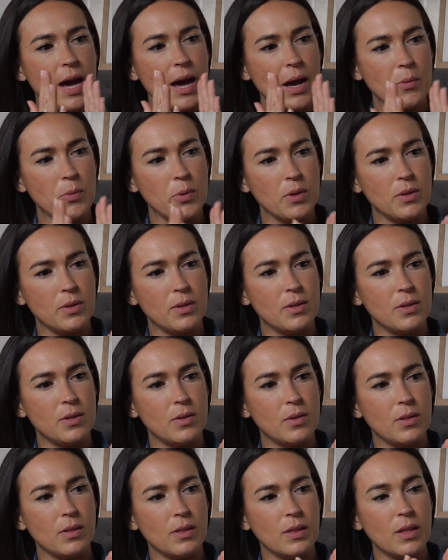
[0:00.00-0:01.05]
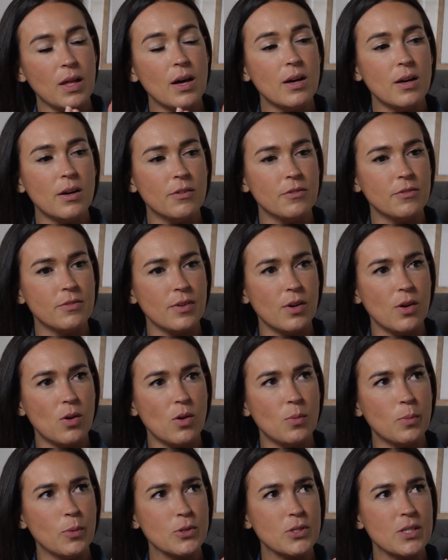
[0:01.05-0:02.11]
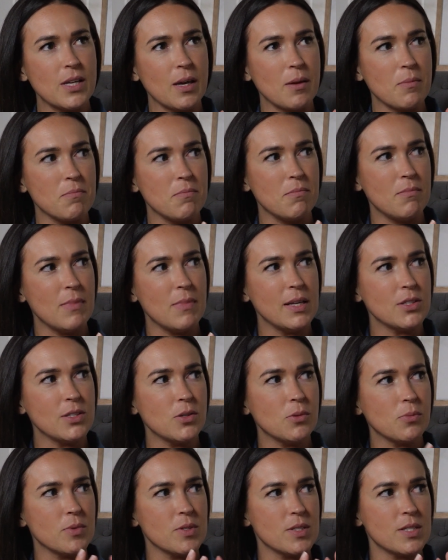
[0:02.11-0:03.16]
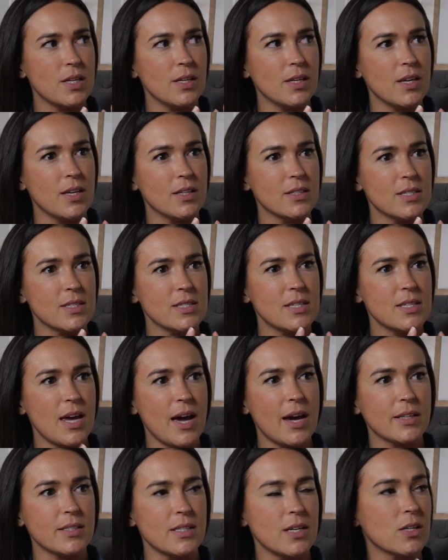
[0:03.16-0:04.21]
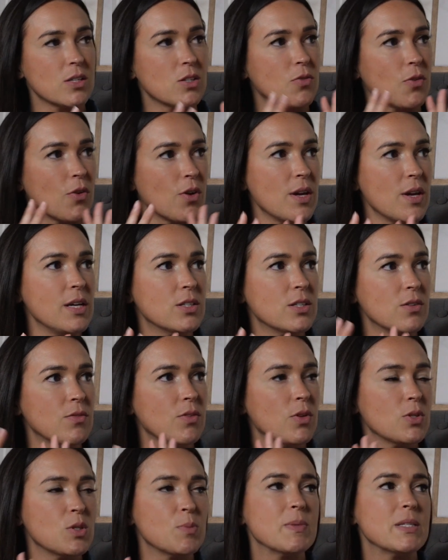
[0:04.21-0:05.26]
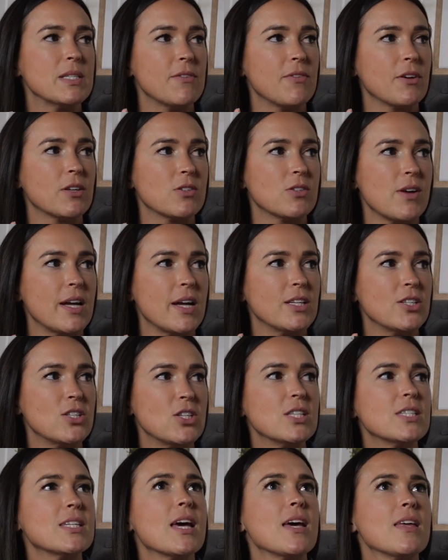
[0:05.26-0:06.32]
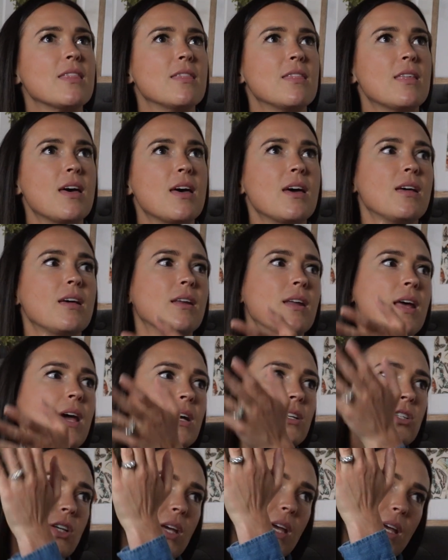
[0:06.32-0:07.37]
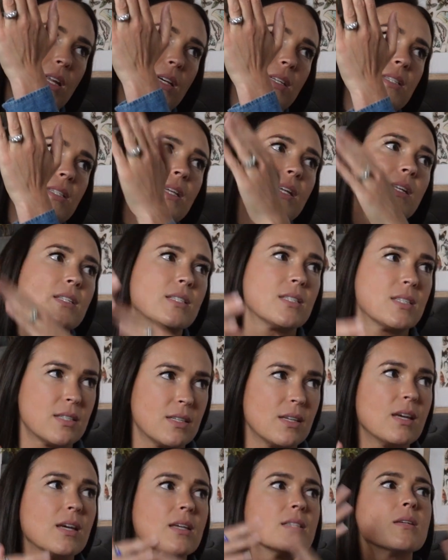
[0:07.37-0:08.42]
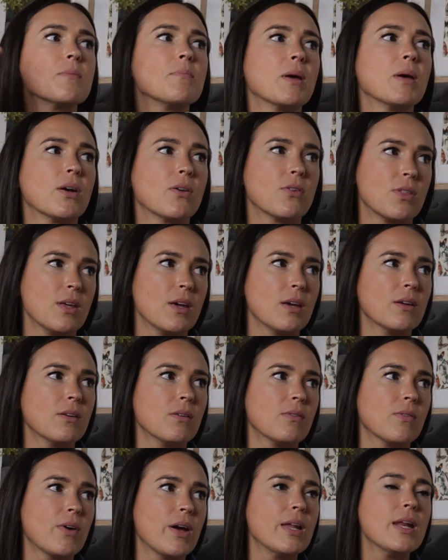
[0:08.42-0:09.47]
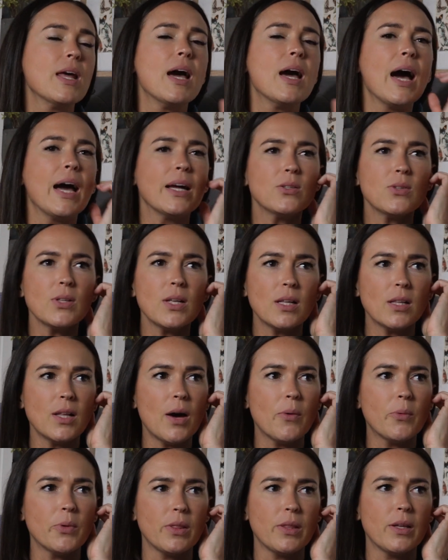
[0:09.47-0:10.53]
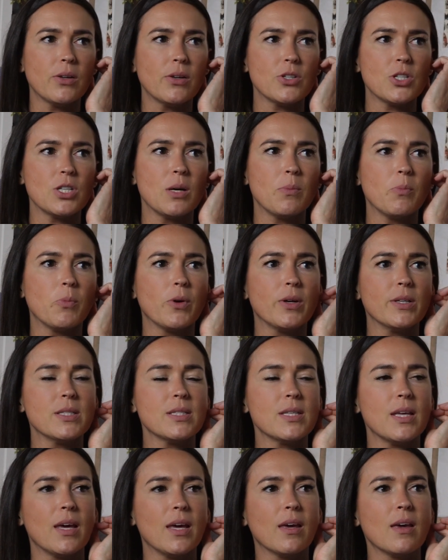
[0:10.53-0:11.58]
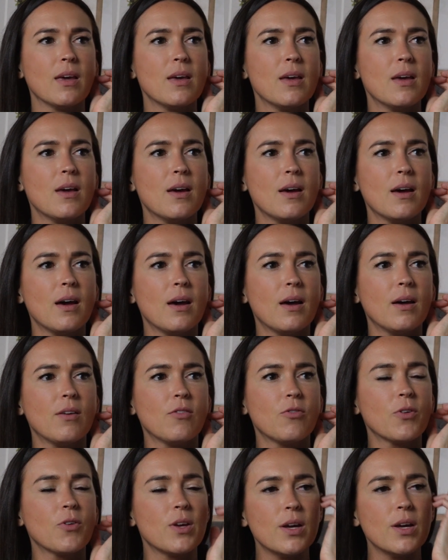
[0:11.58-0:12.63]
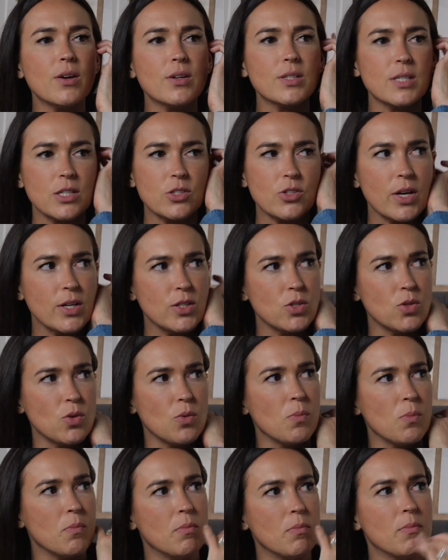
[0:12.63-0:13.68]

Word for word: i would love almost like mental resilience tactics for each of those specific strategies and then educate us that it's it's a bigger thing right yeah. i do that a lot with leadership where it's mm-hmm. like for years i tried to